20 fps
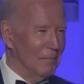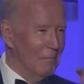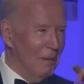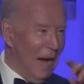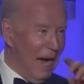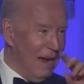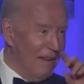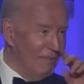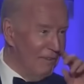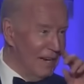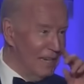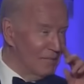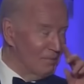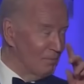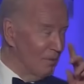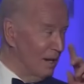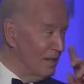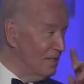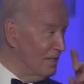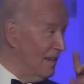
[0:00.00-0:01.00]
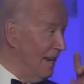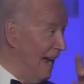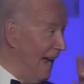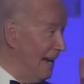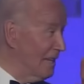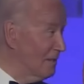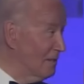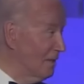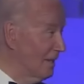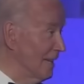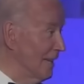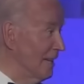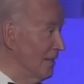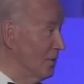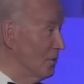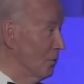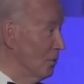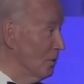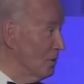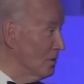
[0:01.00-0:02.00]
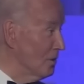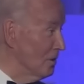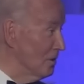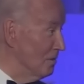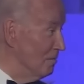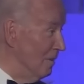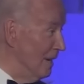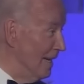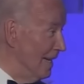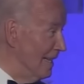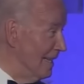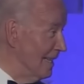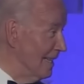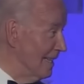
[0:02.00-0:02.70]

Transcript: My vice president actually endorses me.